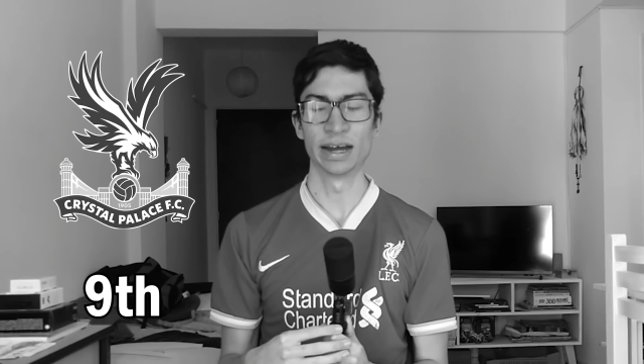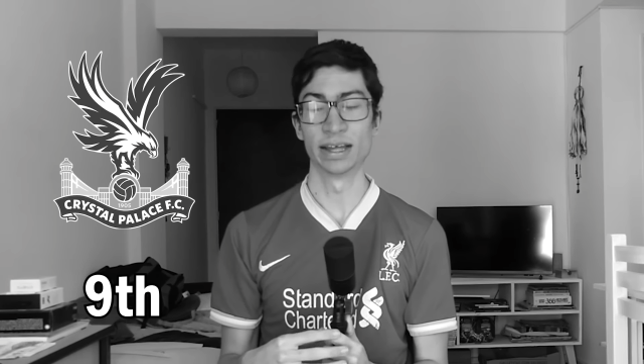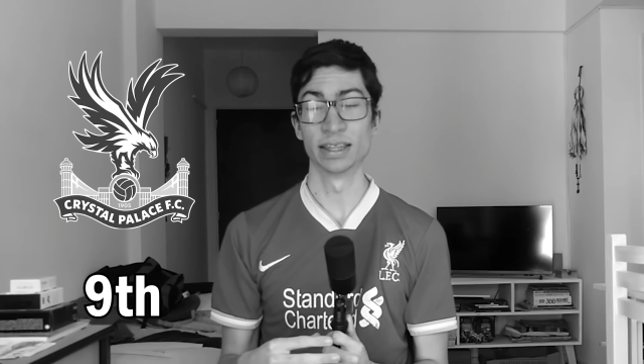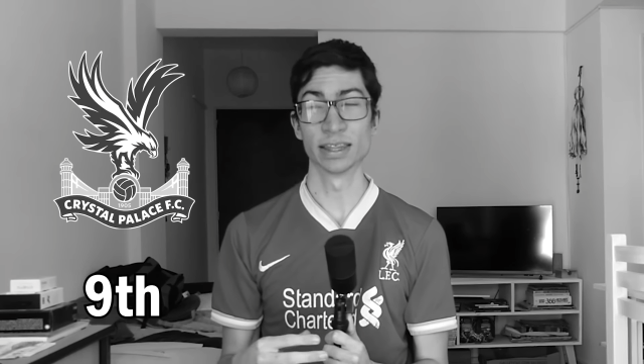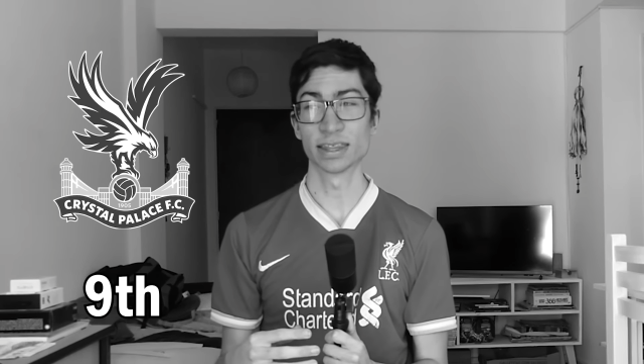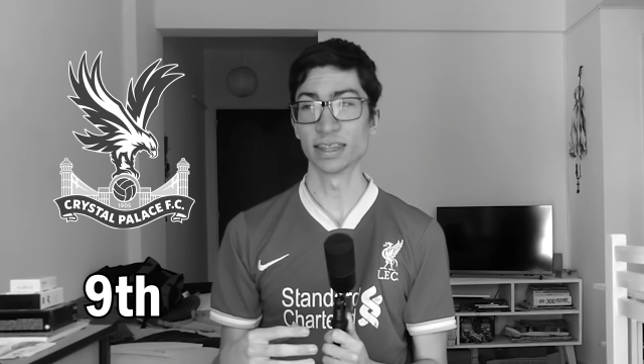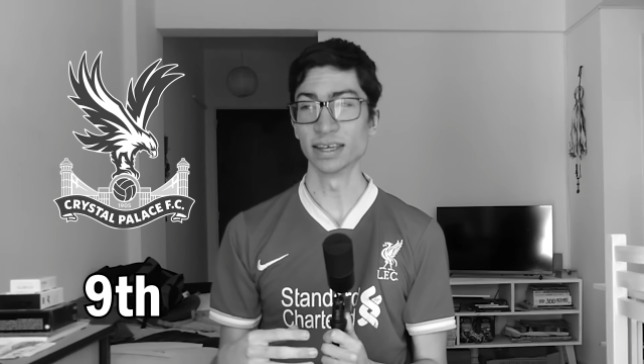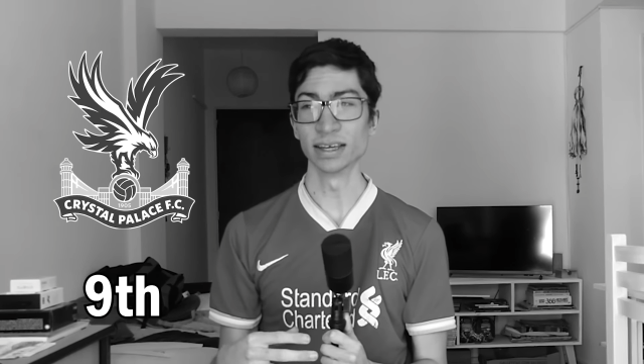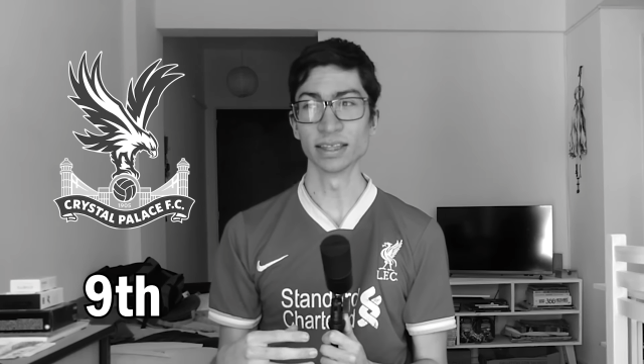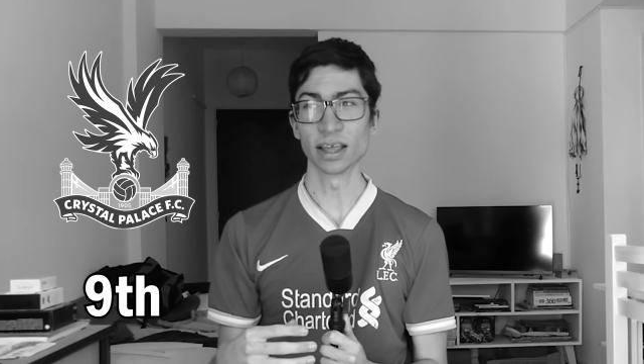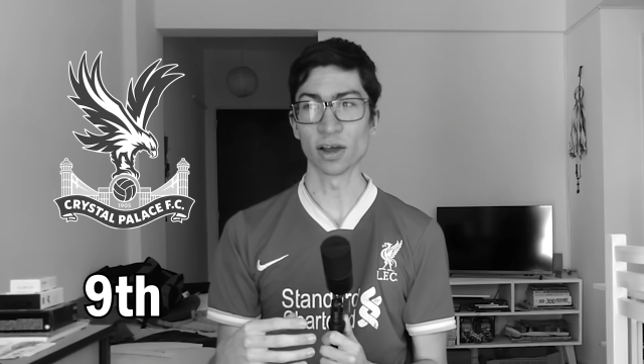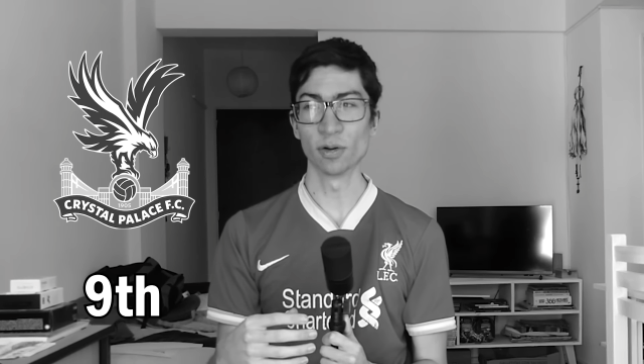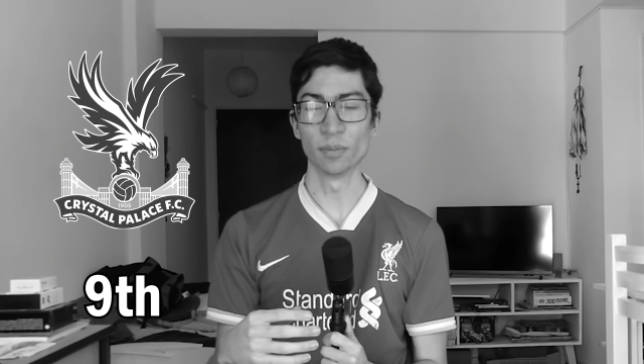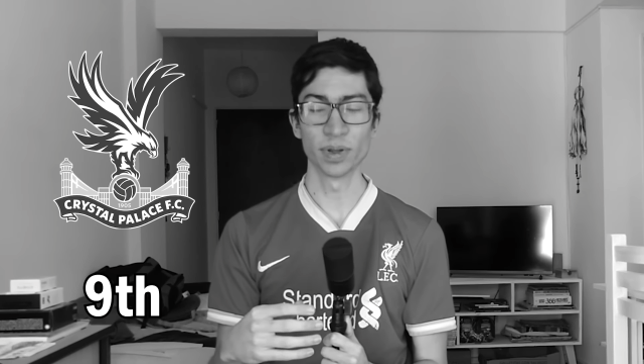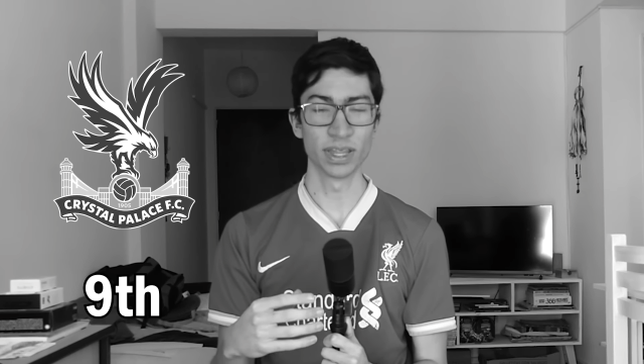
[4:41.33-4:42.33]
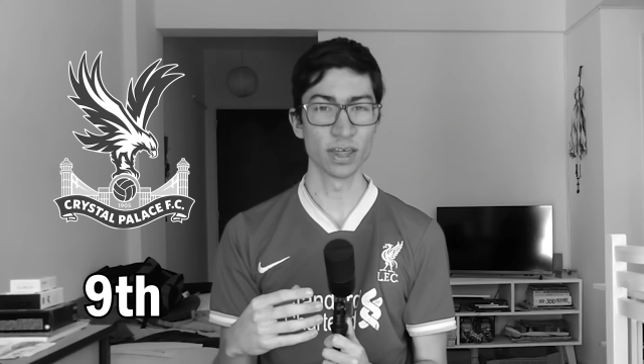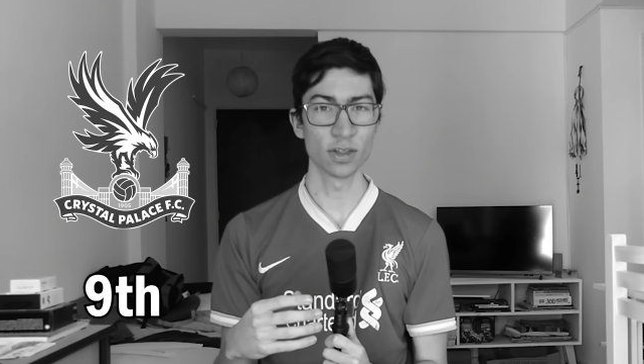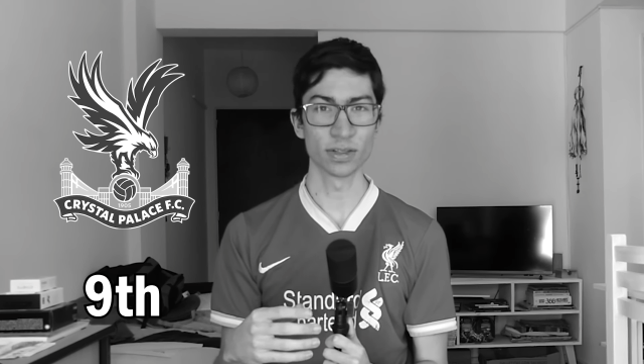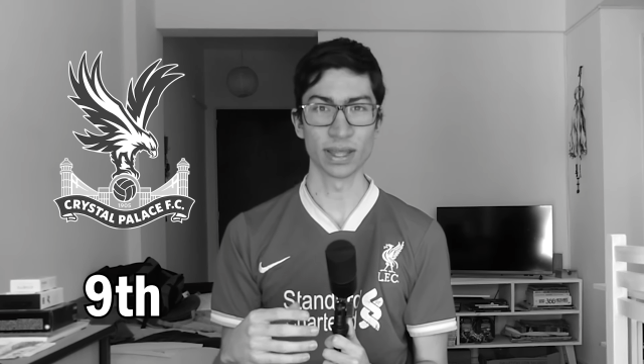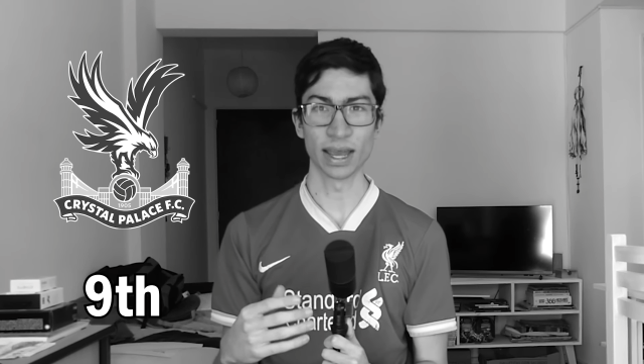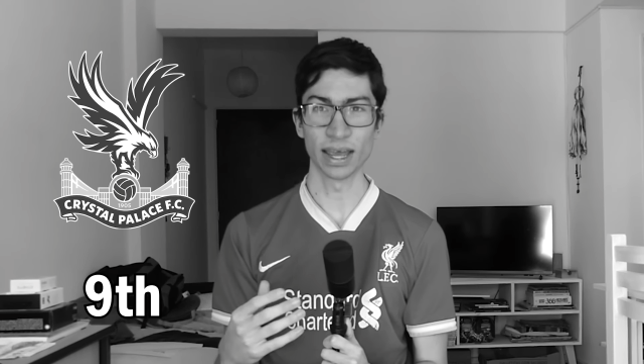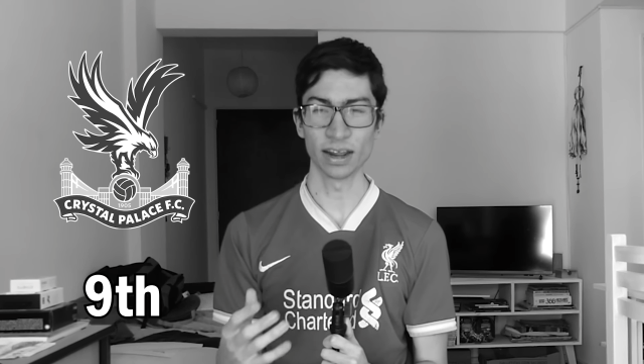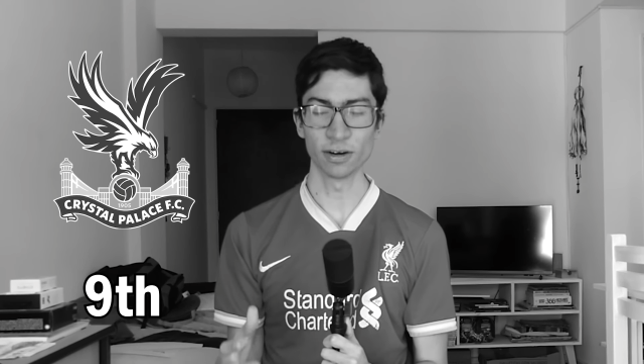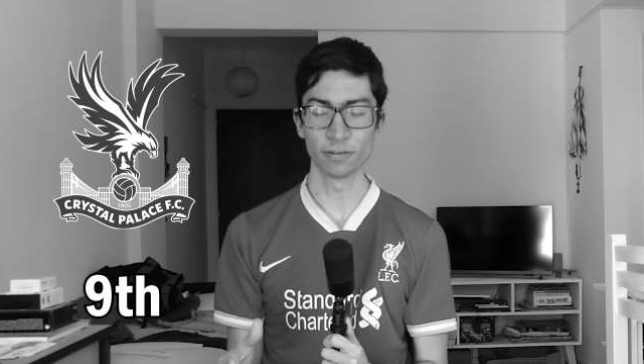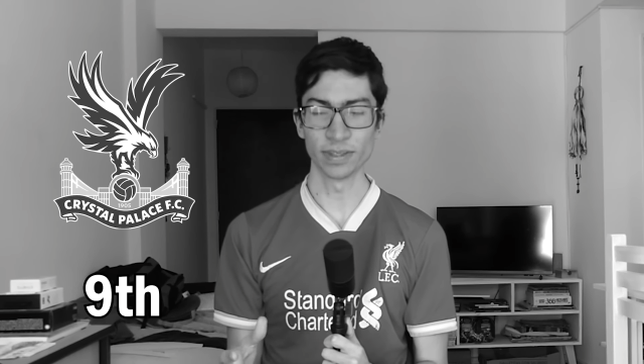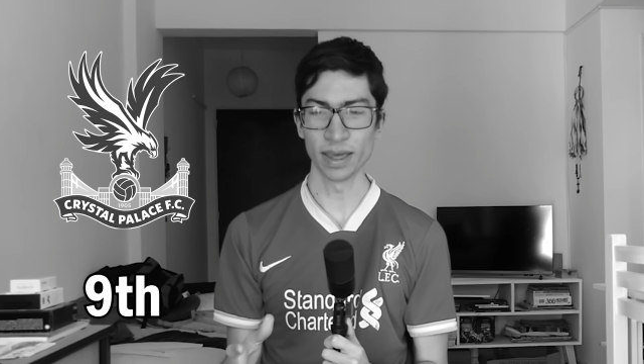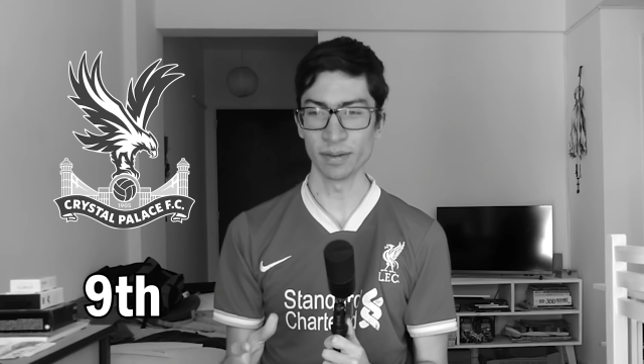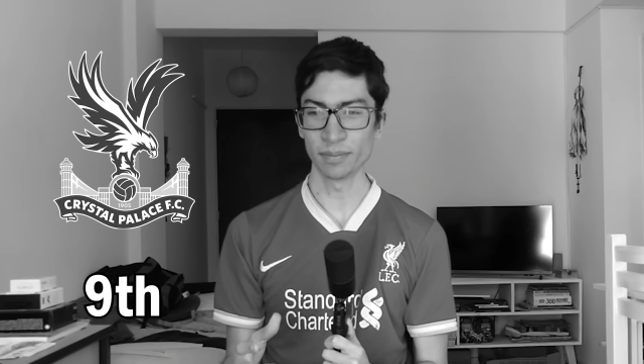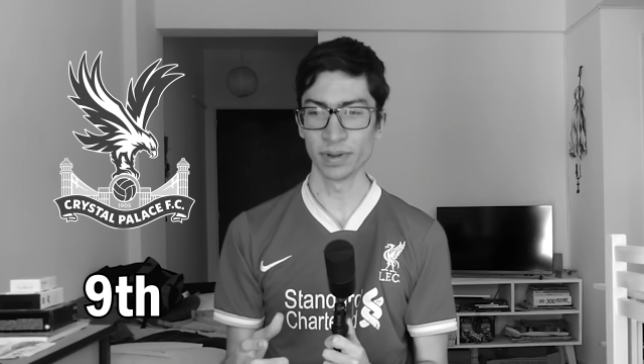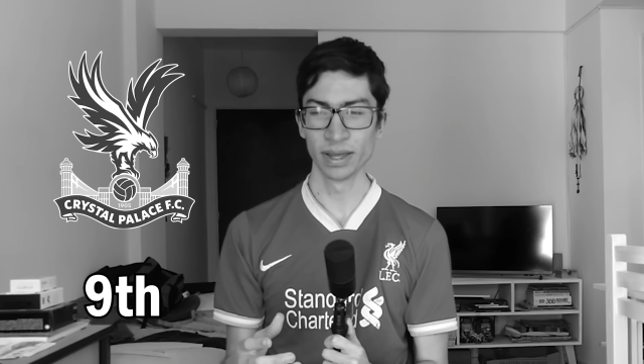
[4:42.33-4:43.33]
And seeing the competition ahead of
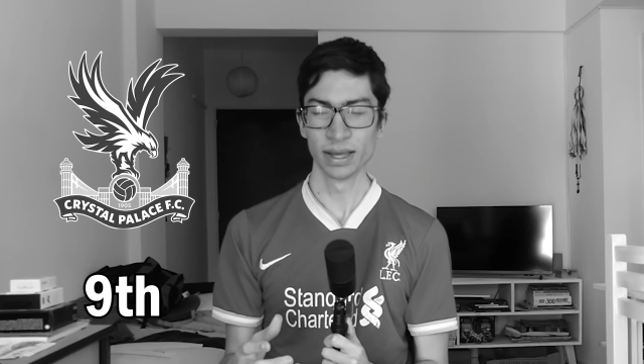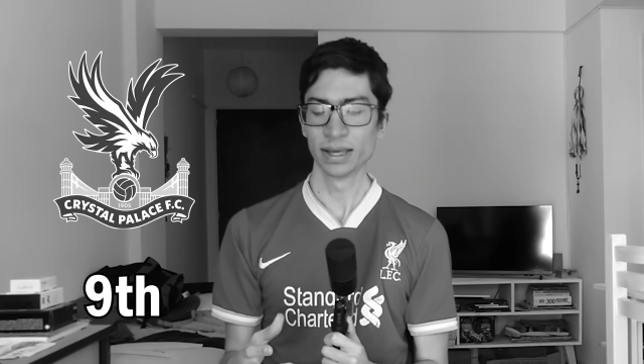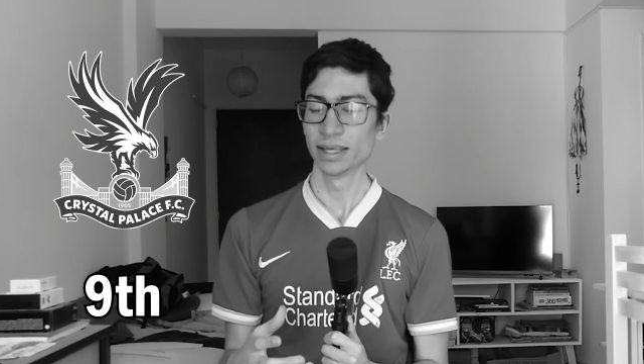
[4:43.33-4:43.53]
them,